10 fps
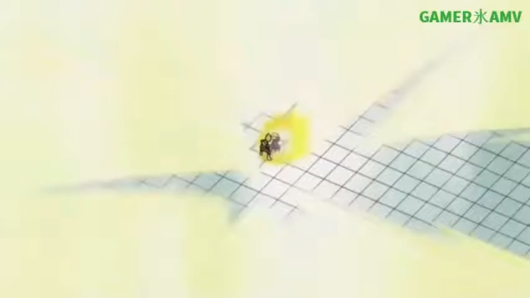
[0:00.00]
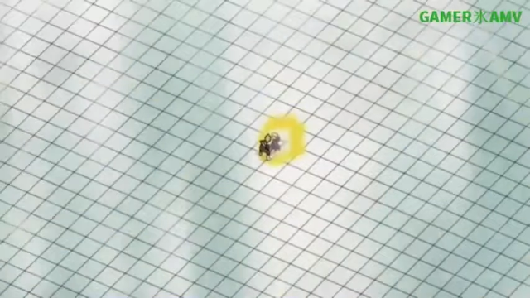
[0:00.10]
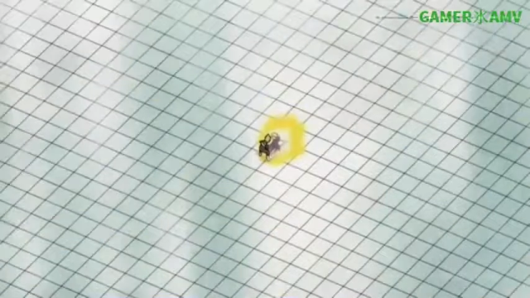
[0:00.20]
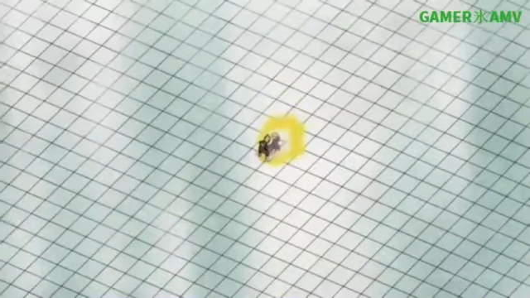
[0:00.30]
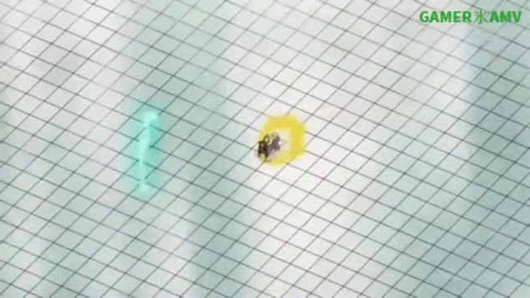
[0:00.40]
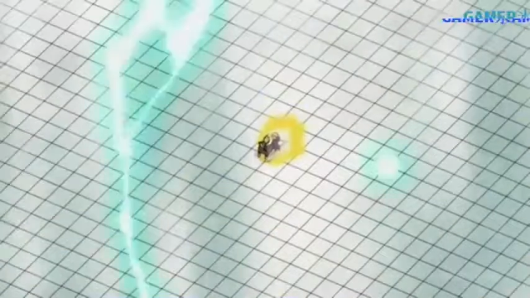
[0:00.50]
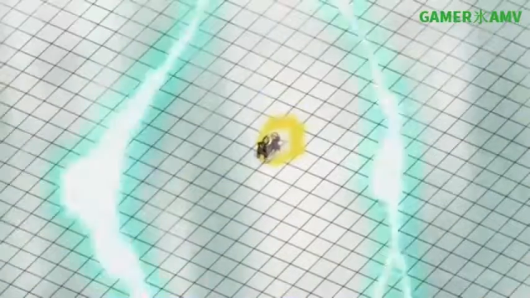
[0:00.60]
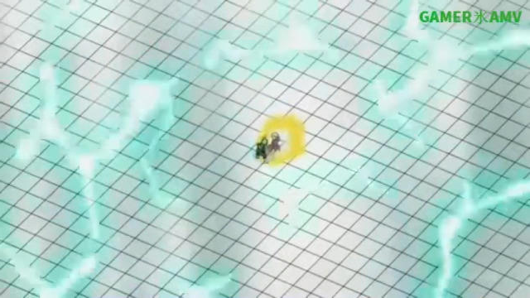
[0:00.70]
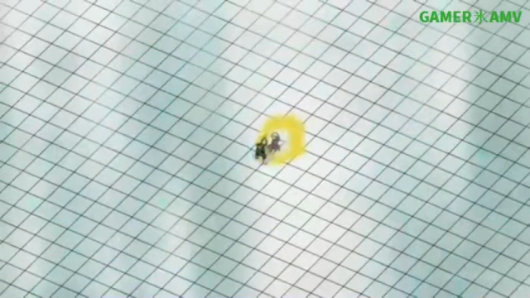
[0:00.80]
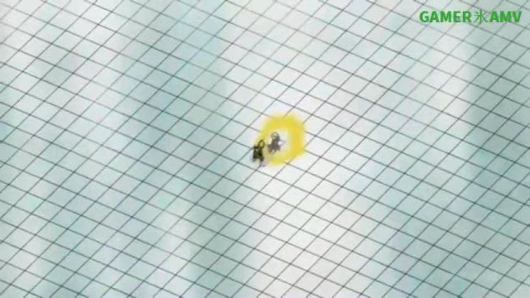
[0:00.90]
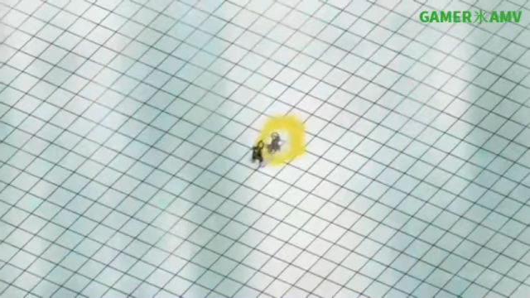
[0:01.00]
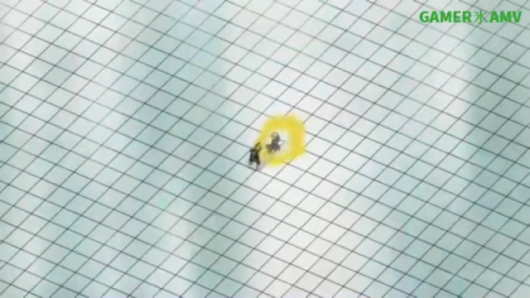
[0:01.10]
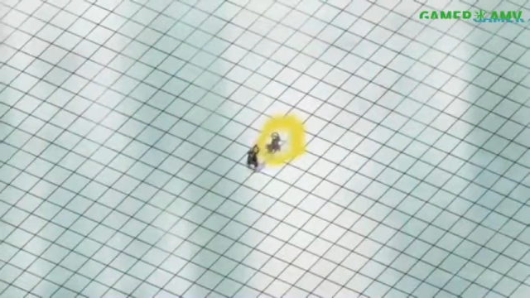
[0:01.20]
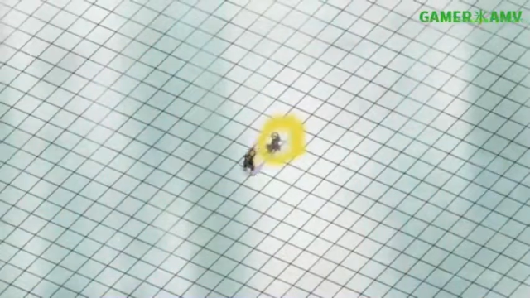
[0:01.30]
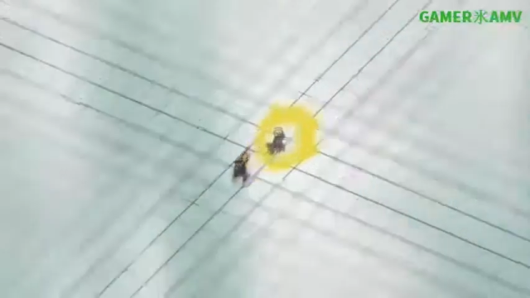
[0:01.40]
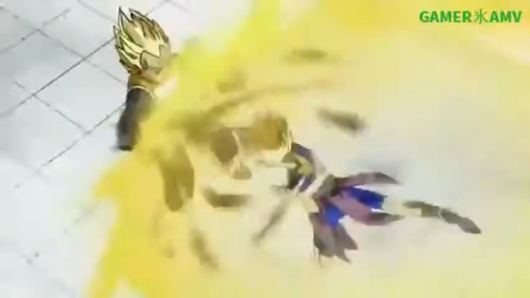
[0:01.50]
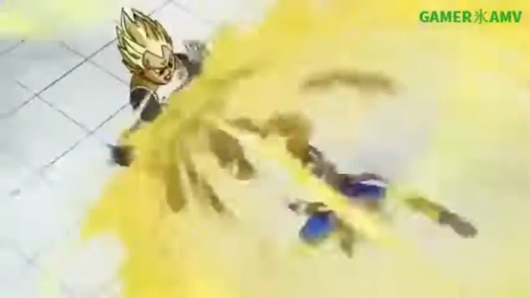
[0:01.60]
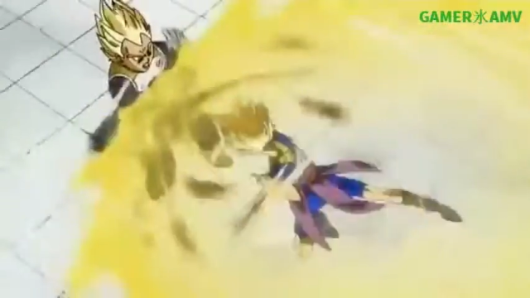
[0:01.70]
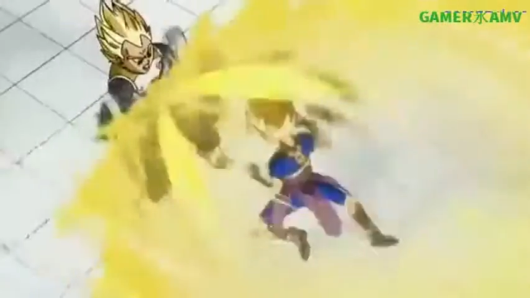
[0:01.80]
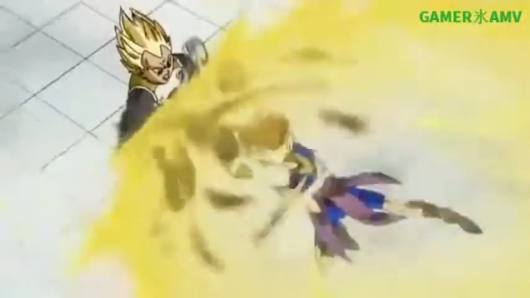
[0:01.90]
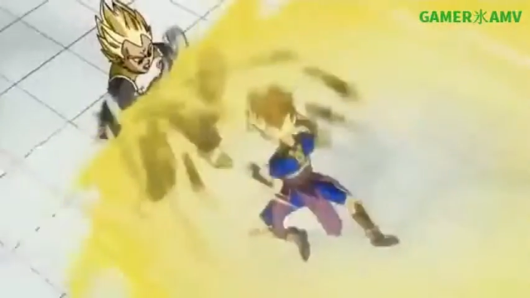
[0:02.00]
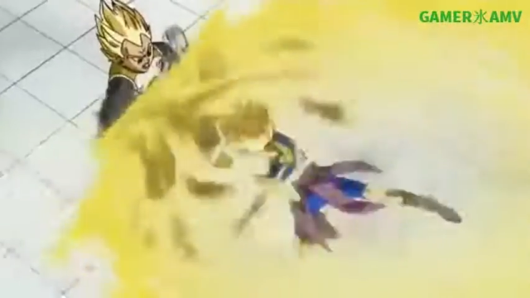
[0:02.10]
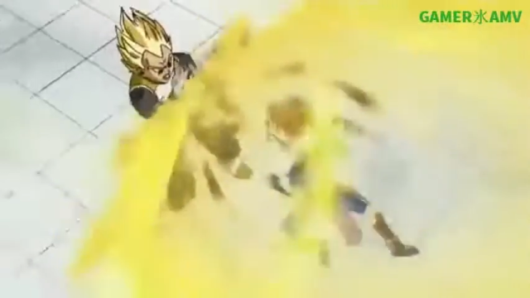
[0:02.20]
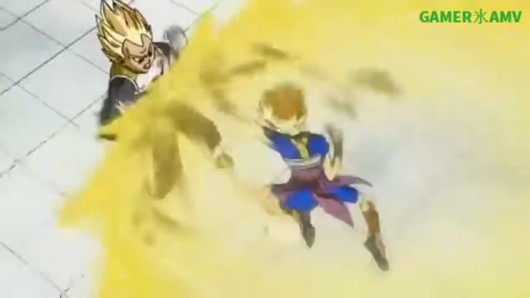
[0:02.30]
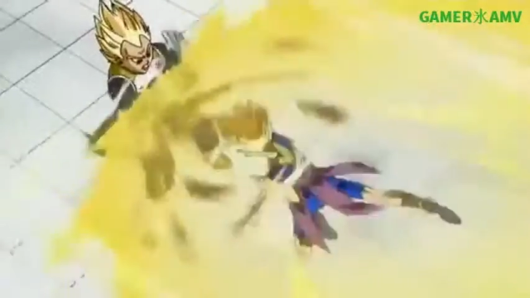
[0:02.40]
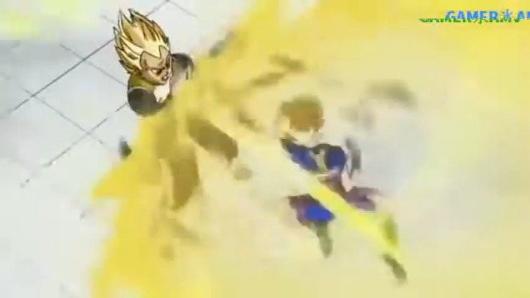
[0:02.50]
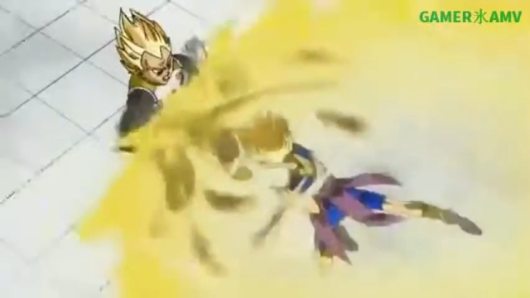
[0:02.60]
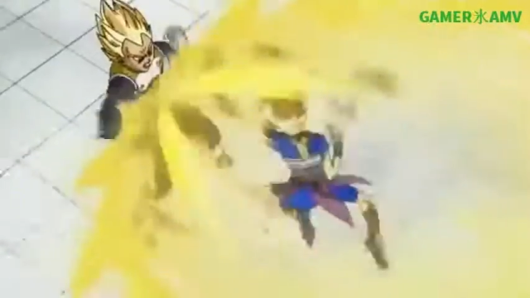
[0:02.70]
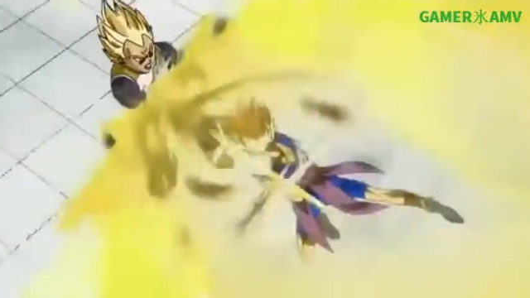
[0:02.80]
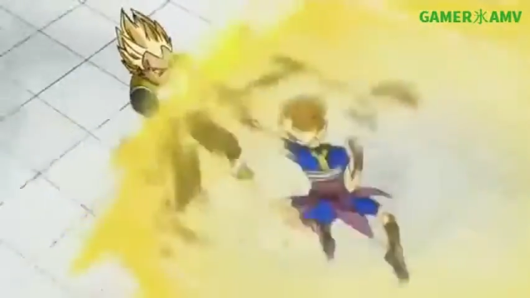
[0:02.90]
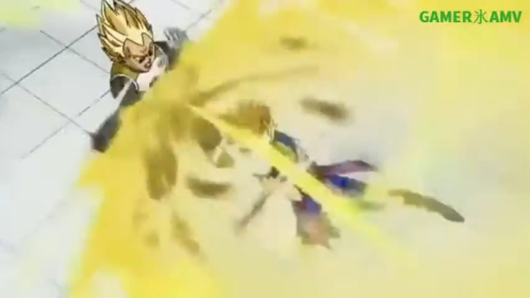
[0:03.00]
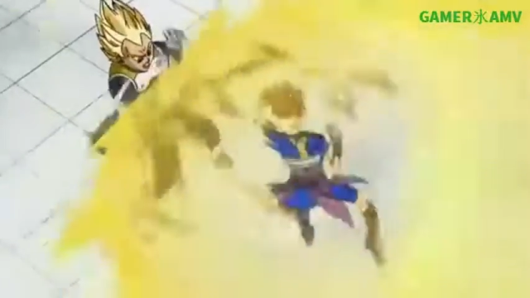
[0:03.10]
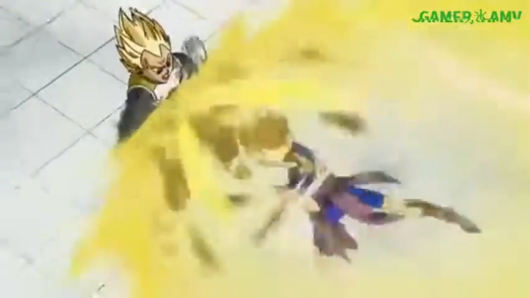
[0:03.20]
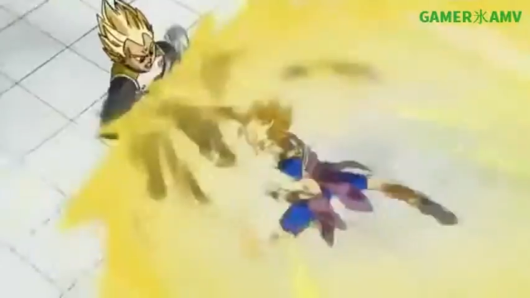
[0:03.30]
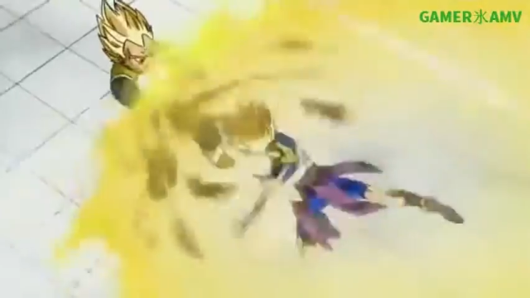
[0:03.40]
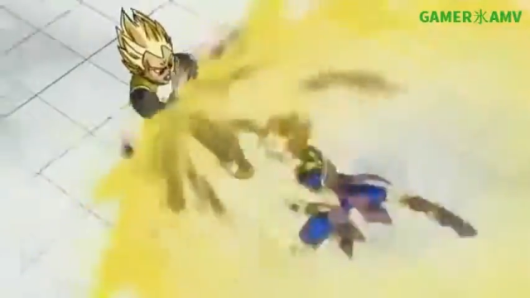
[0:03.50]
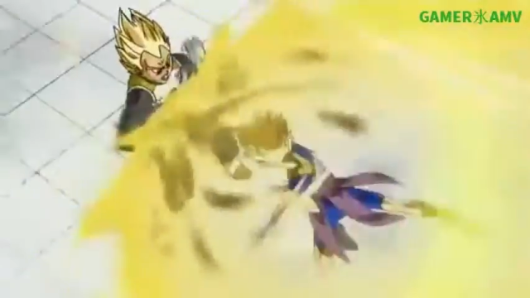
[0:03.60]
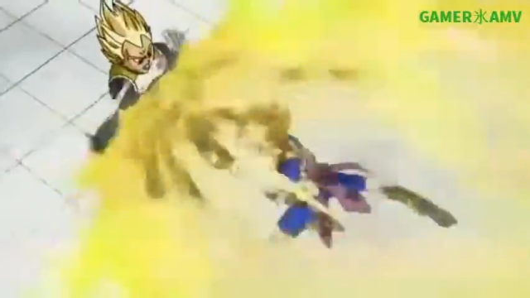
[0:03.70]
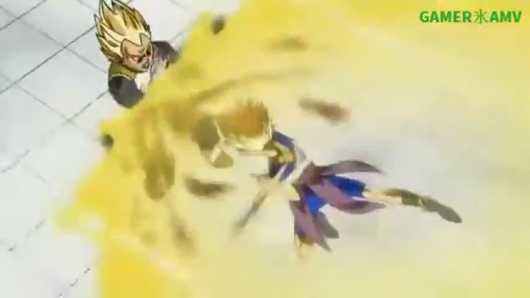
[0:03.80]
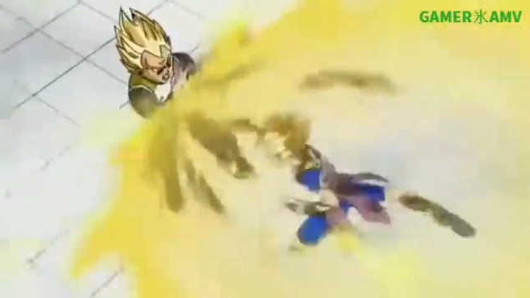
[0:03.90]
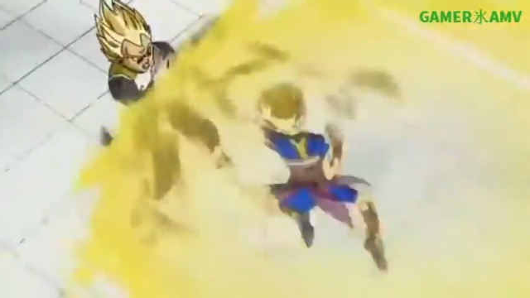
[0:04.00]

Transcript: Nobody's mouth can be seen.